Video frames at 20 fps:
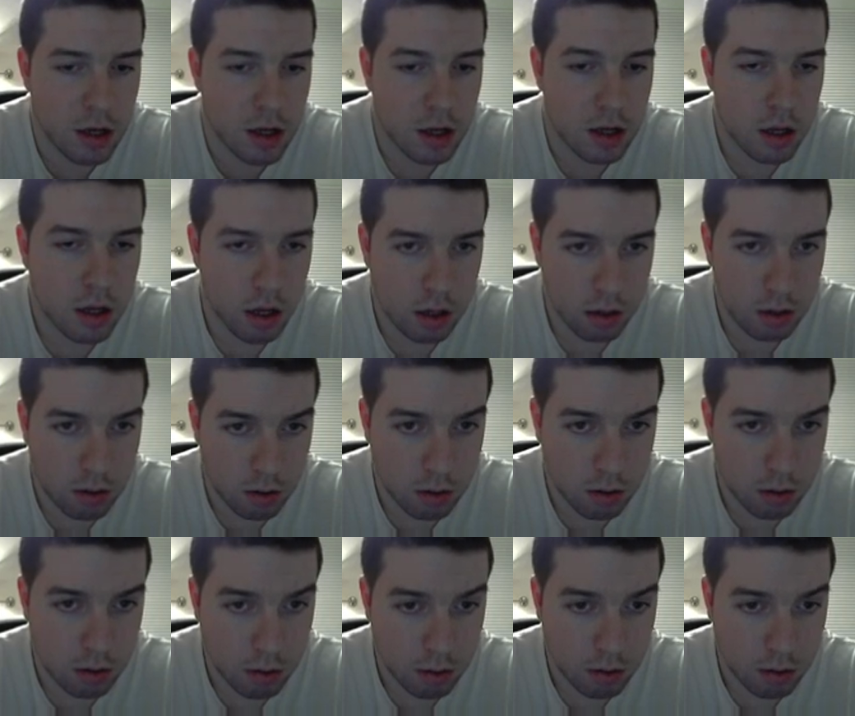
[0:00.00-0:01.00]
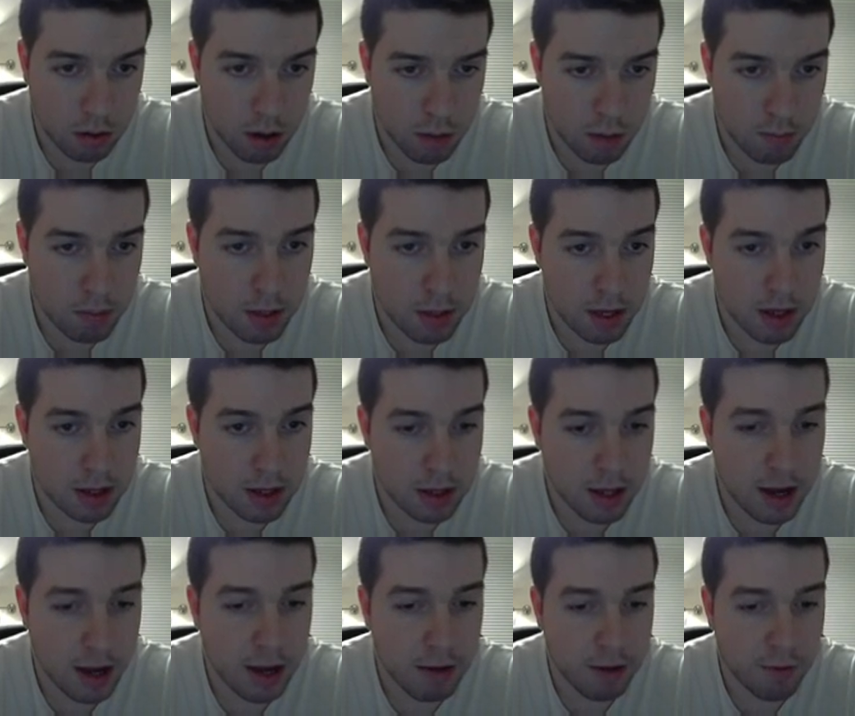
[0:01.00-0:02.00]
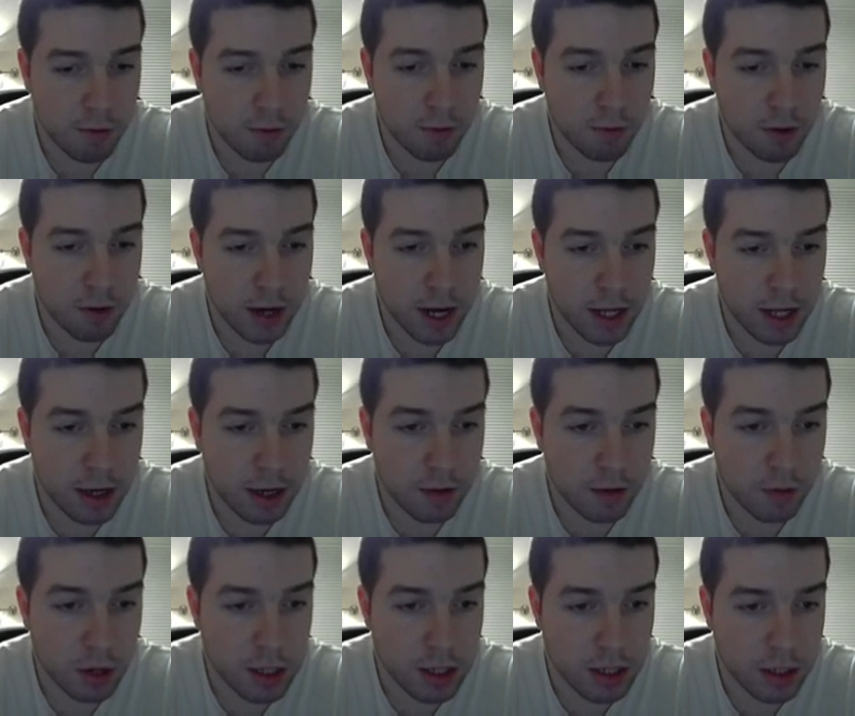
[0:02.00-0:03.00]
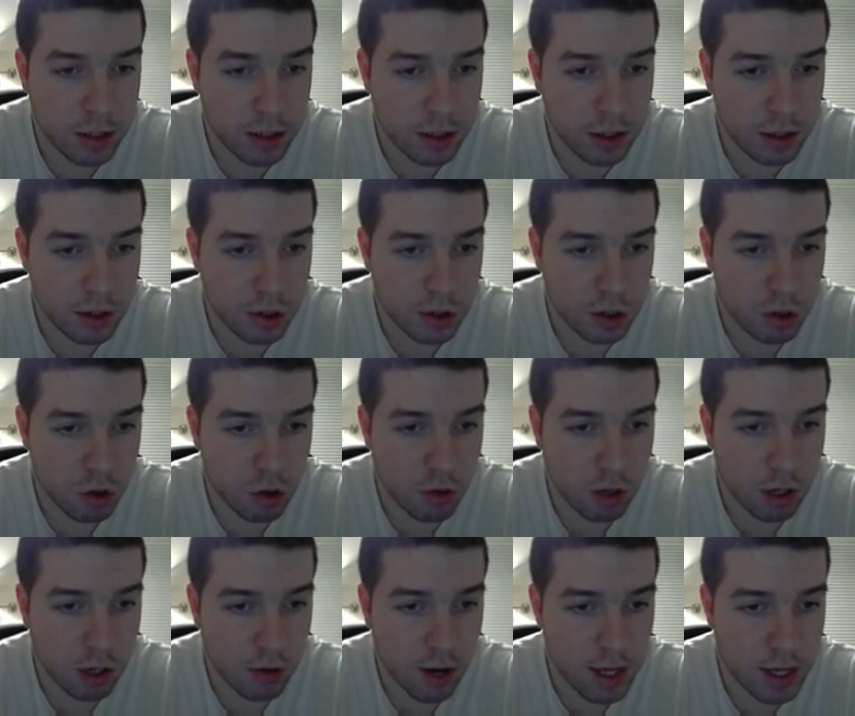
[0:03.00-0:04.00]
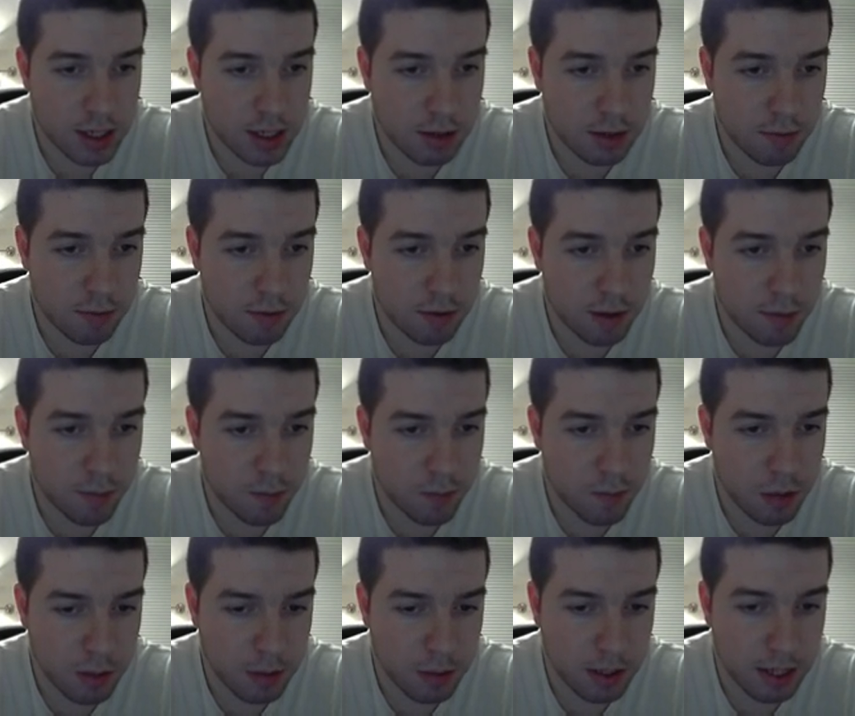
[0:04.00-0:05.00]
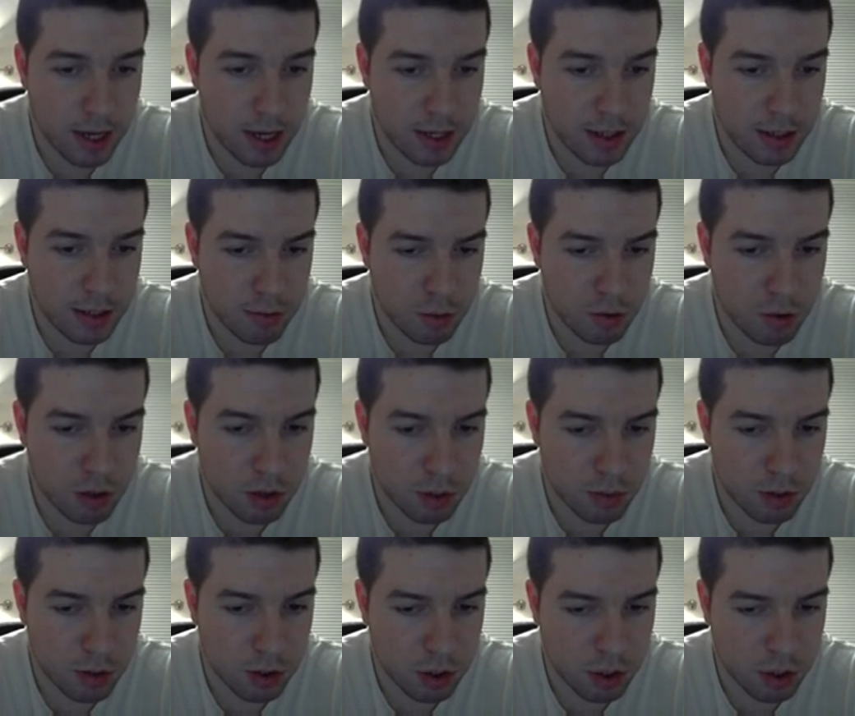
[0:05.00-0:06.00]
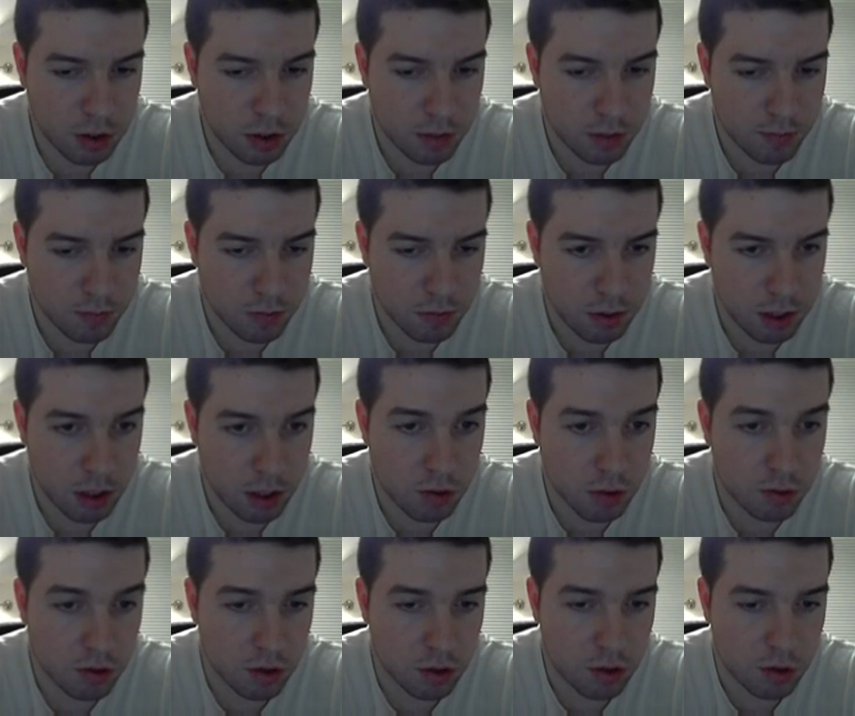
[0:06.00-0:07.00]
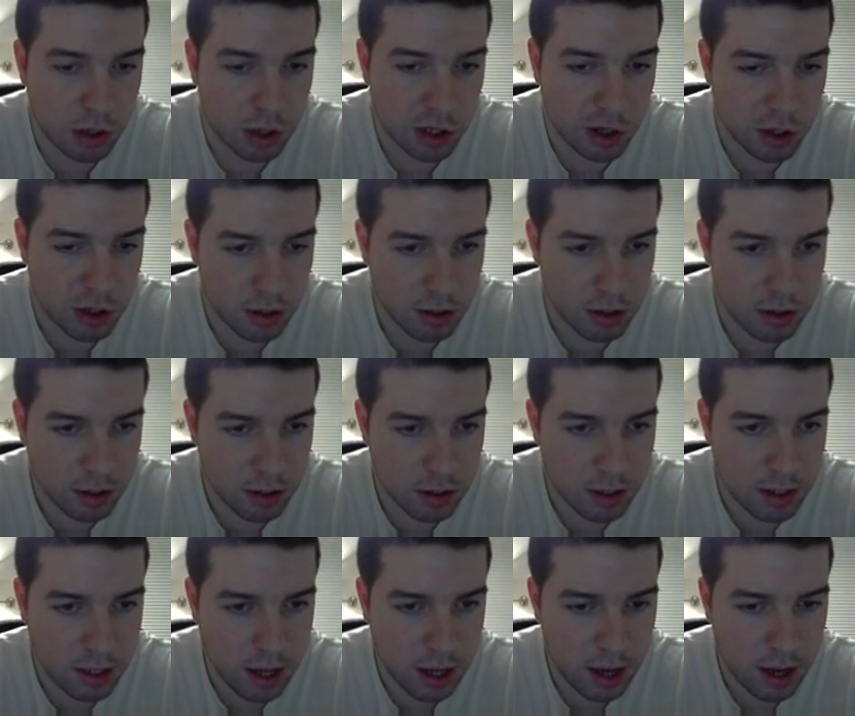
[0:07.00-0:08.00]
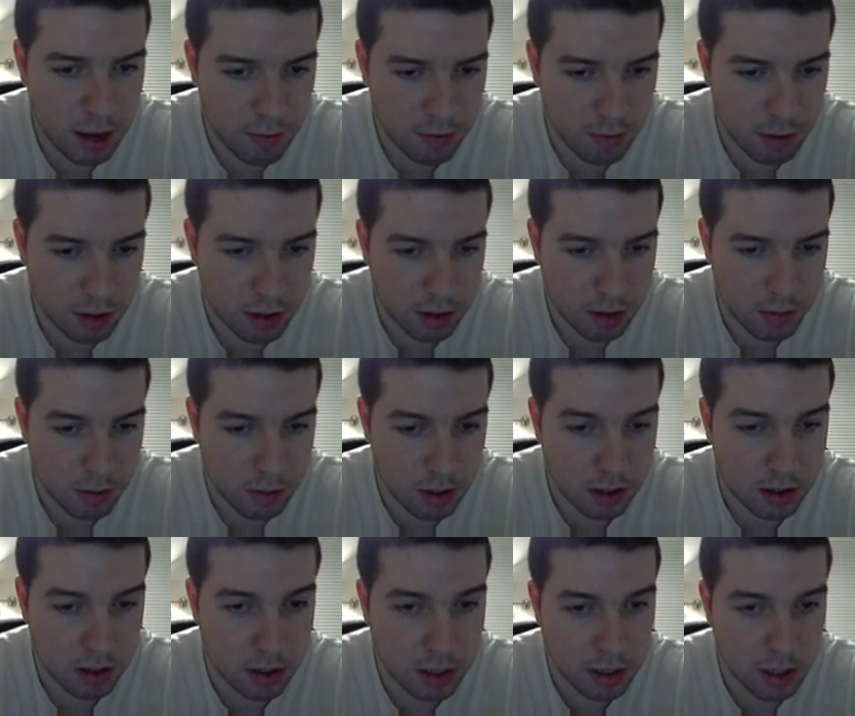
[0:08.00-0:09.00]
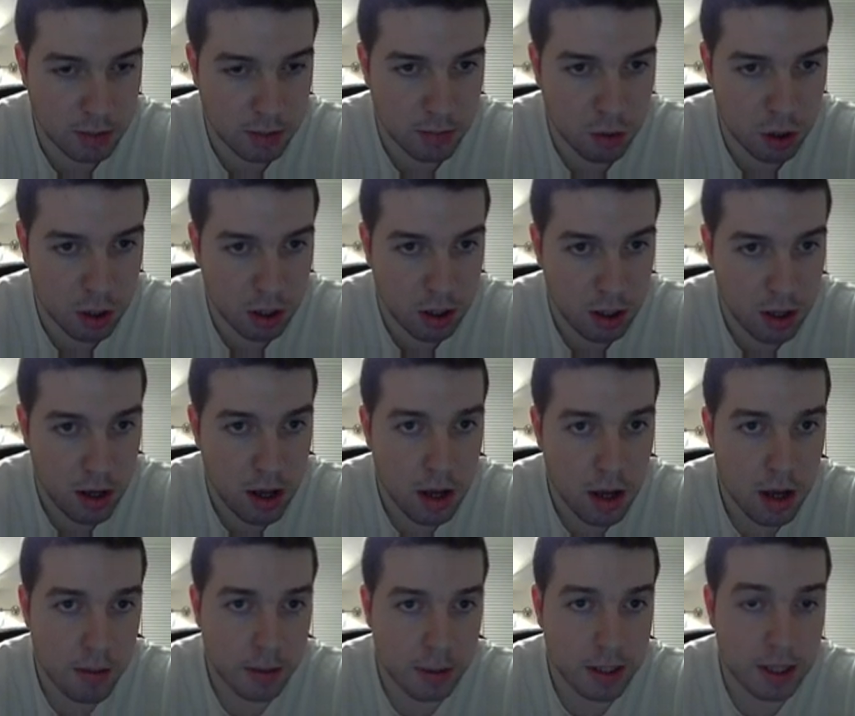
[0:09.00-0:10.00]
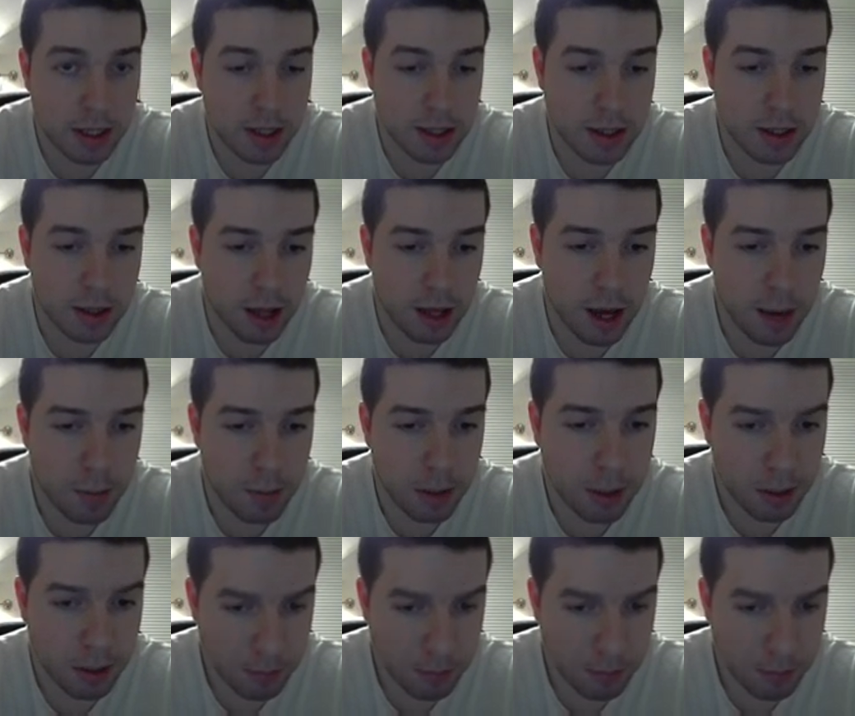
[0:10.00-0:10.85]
a B attack from Fnatic if they see that there's no aggressive banana smokes, which they used to do a lot in this half and up until this point, but that doesn't happen.